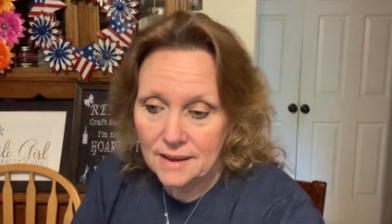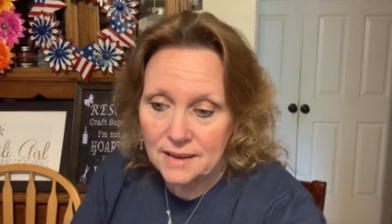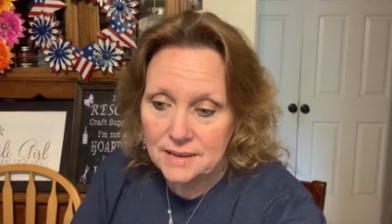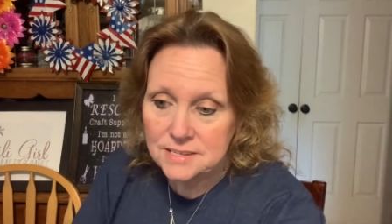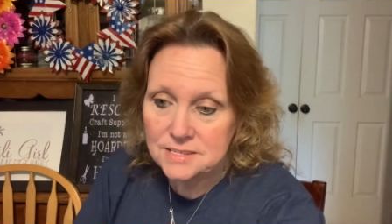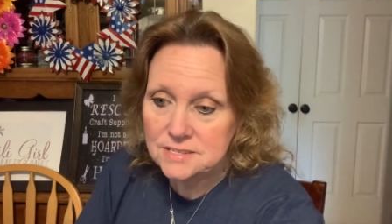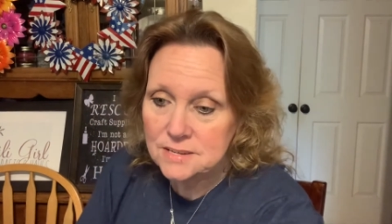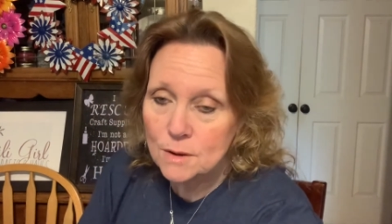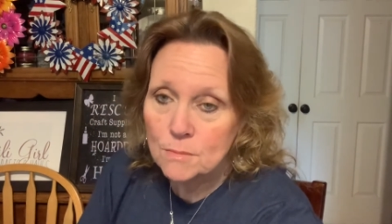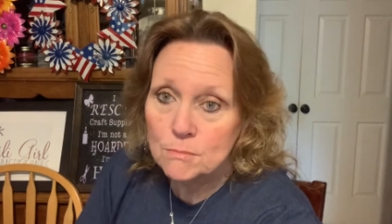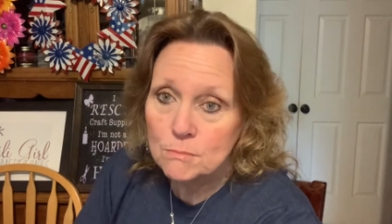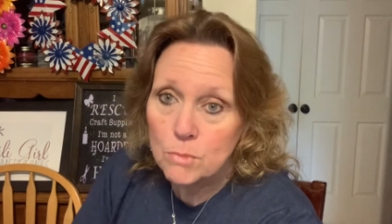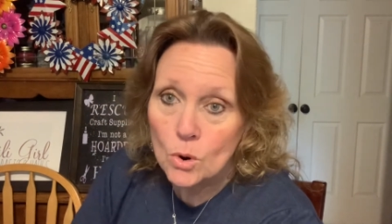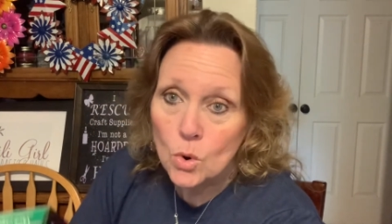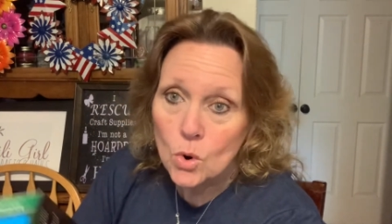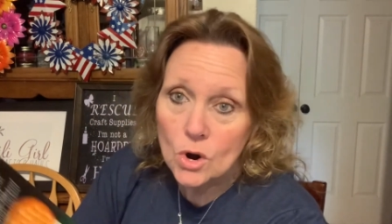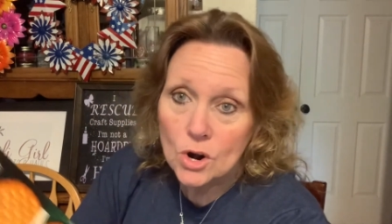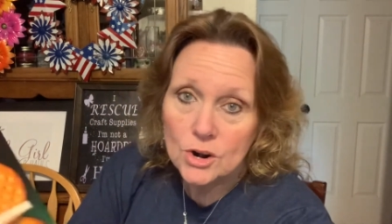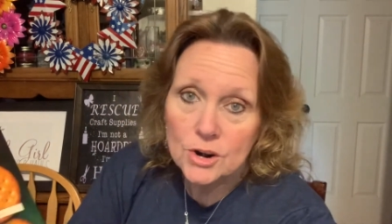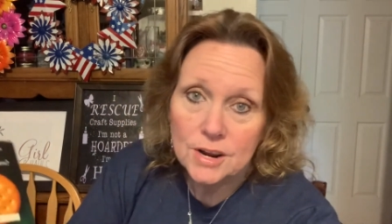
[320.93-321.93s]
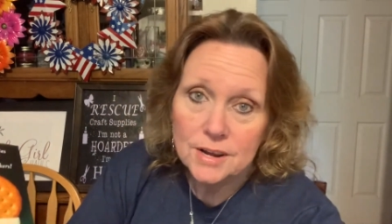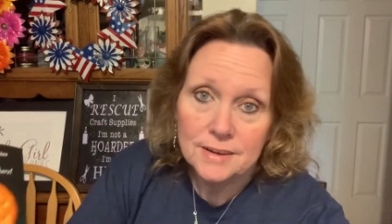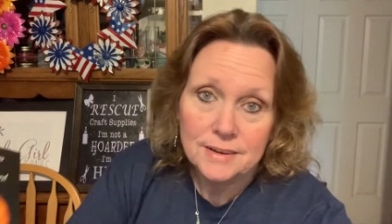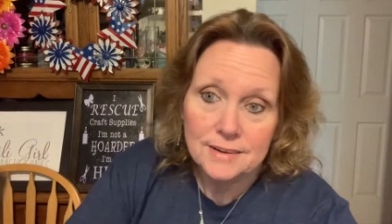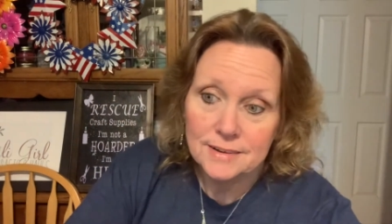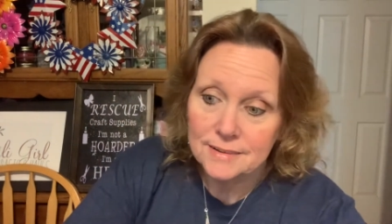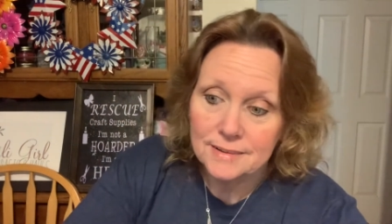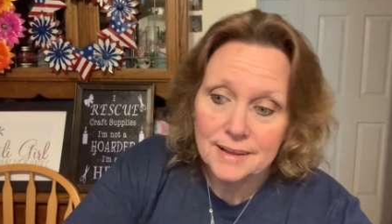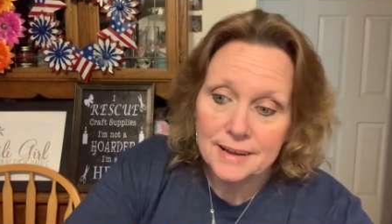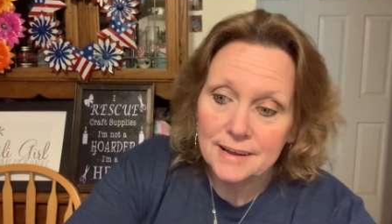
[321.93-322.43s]
some board
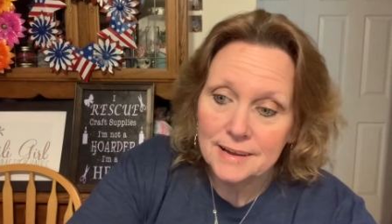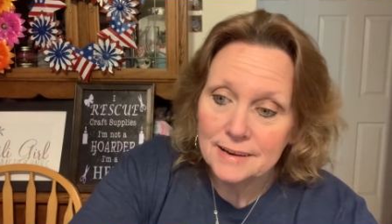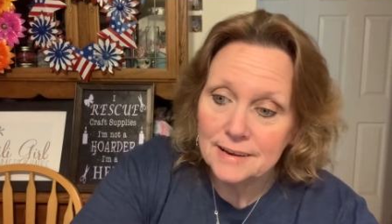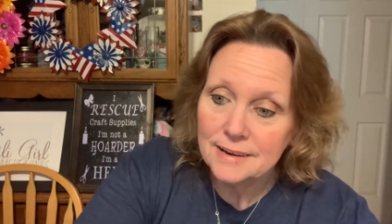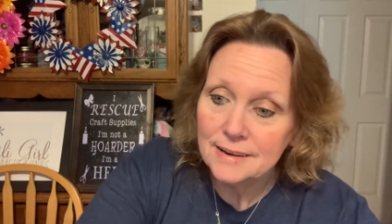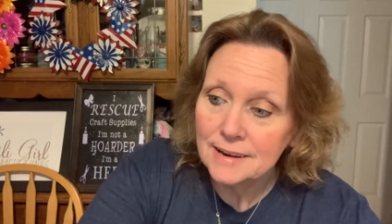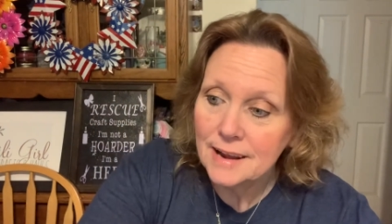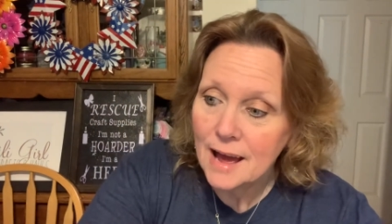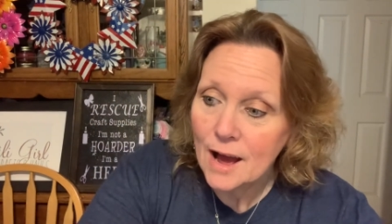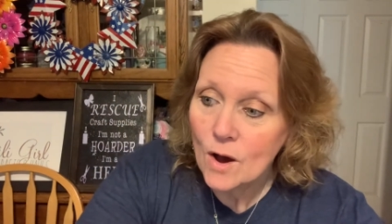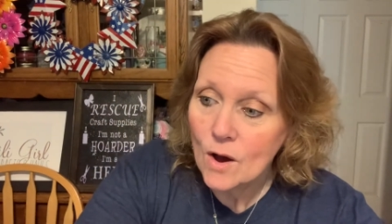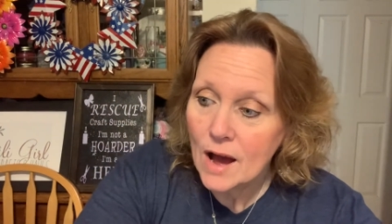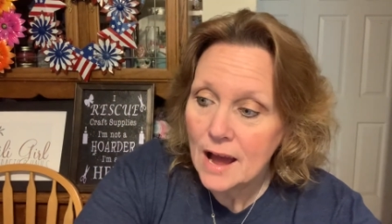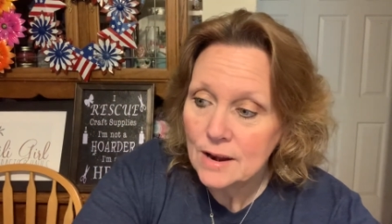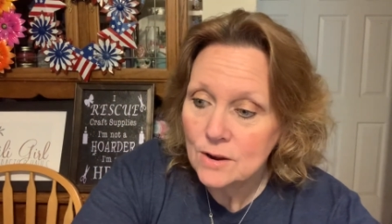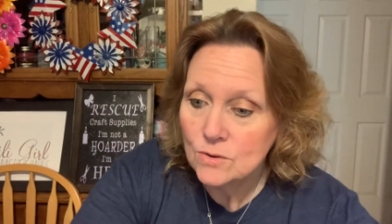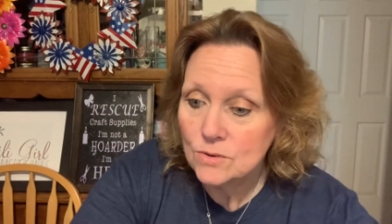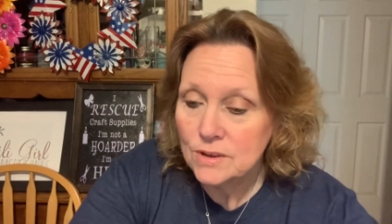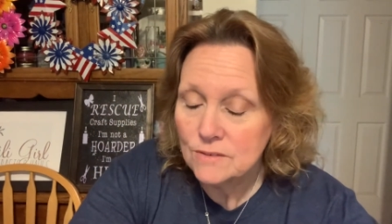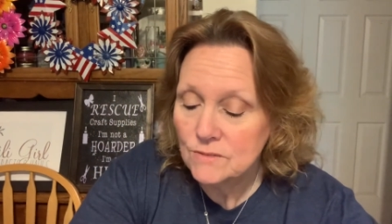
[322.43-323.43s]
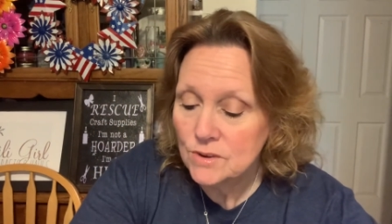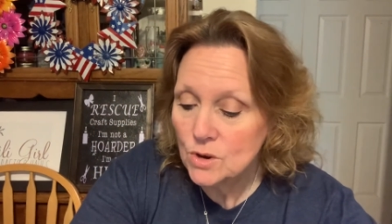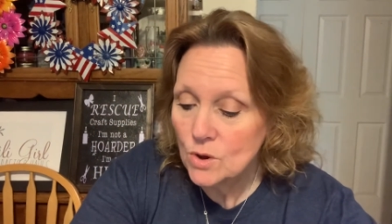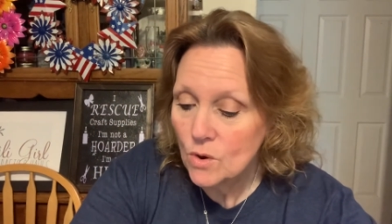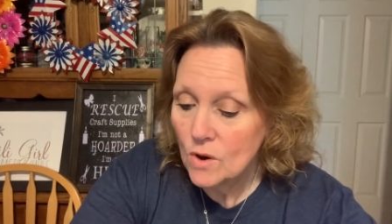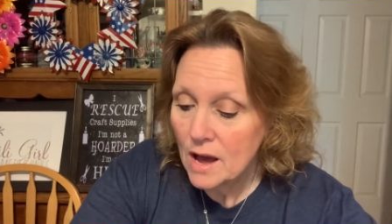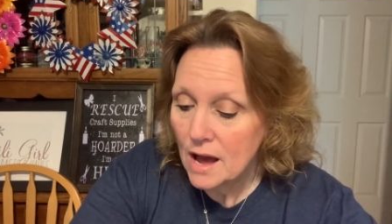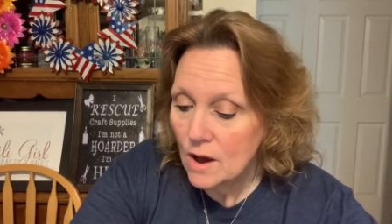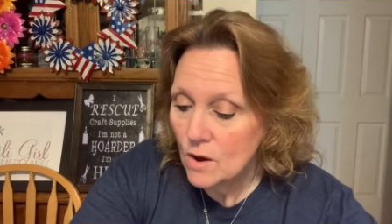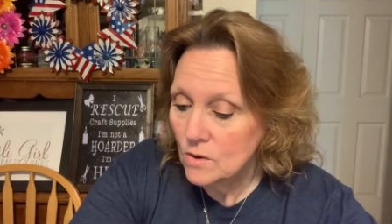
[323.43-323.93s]
that now I don't even know
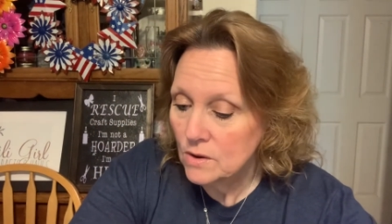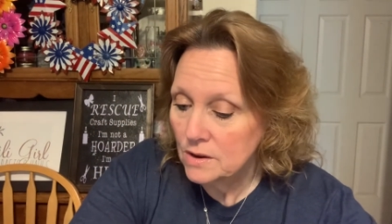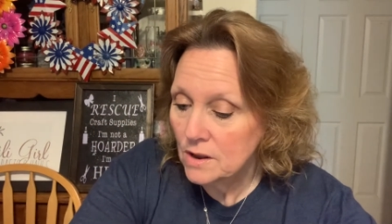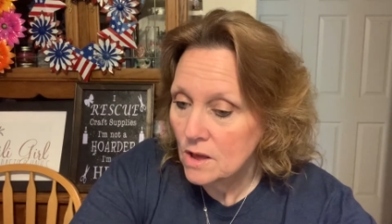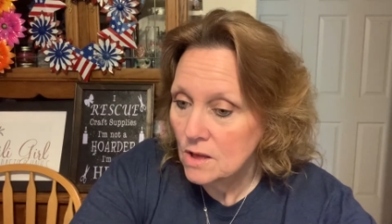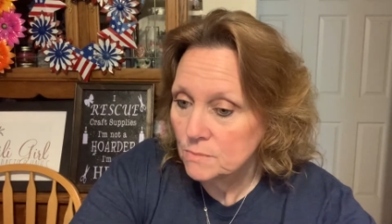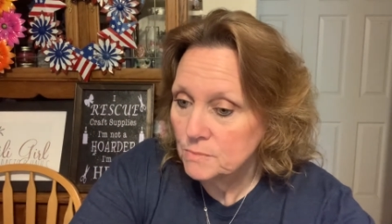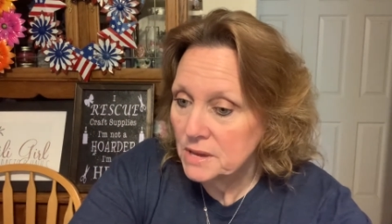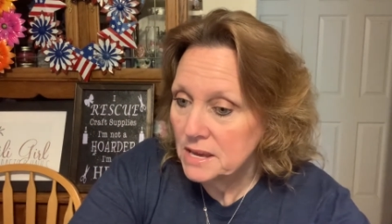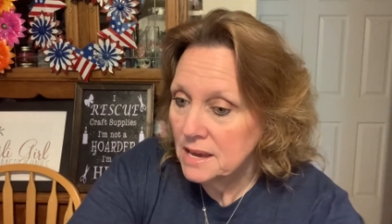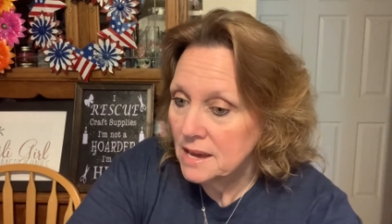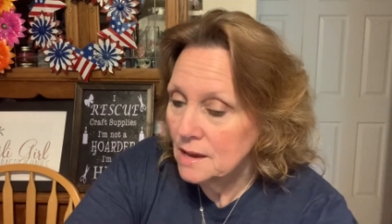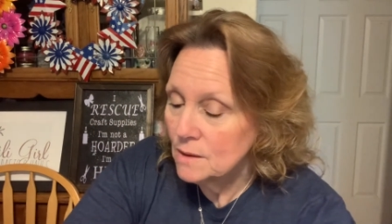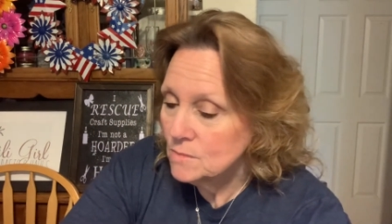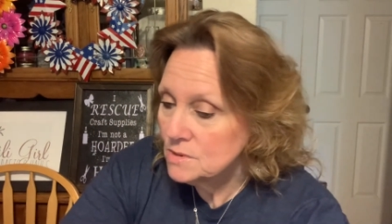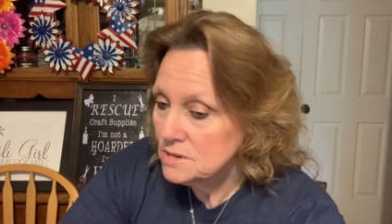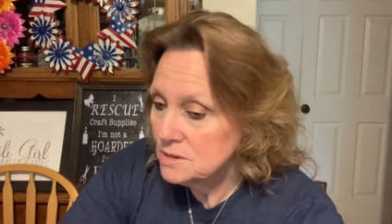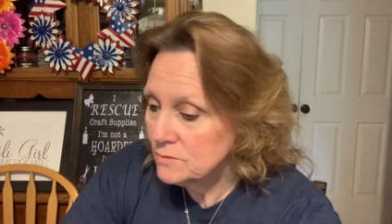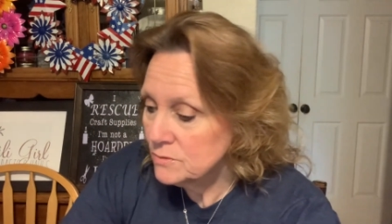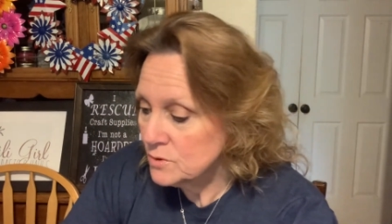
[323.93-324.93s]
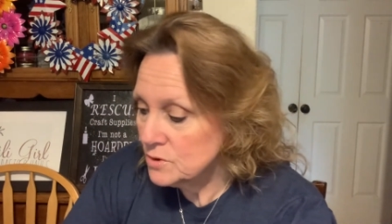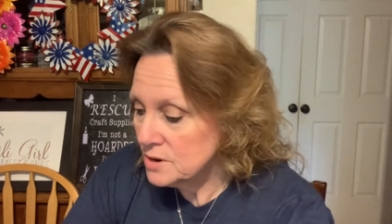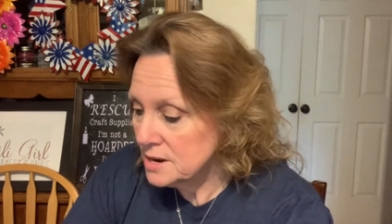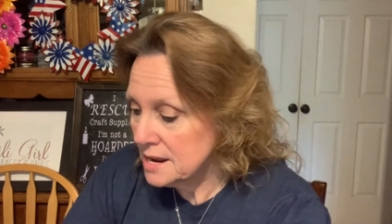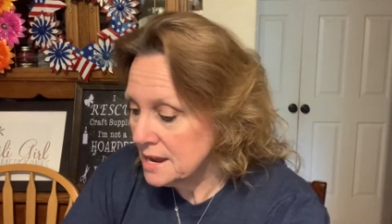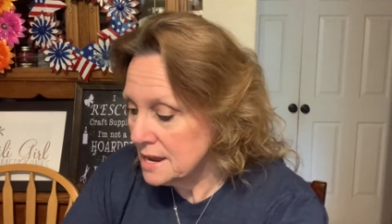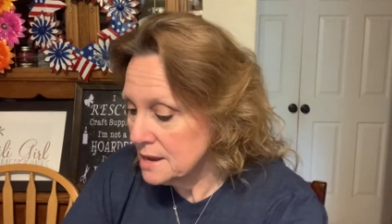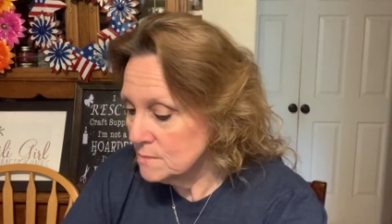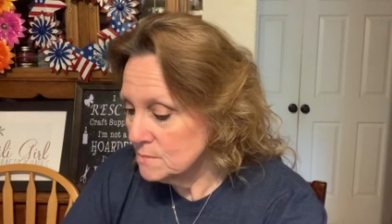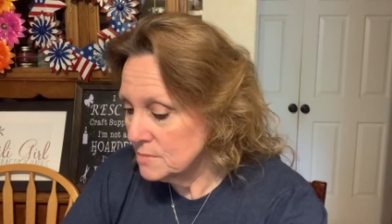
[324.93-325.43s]
how it all became a different
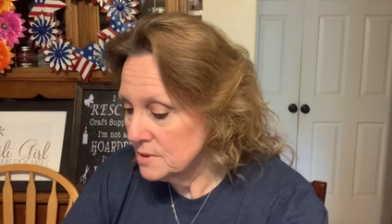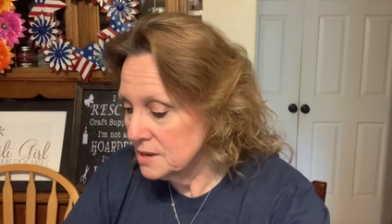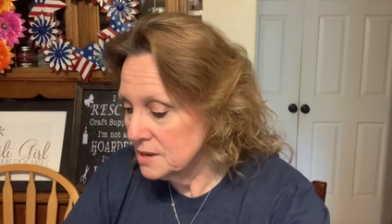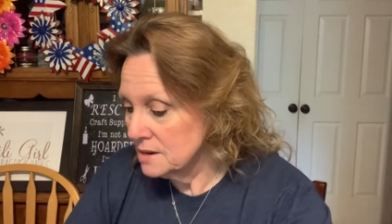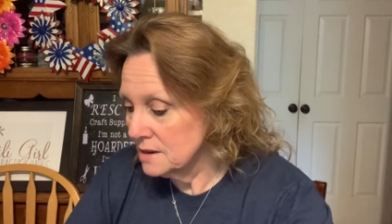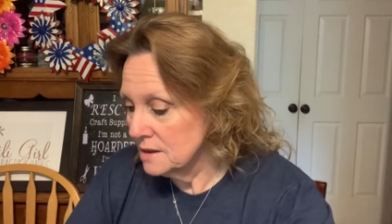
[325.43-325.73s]
name, but